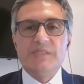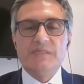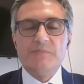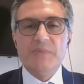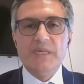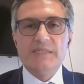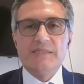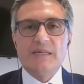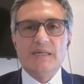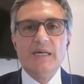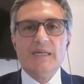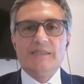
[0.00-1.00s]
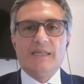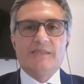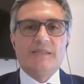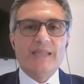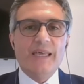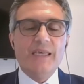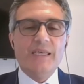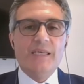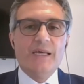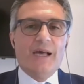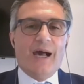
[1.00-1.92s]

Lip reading: This means that they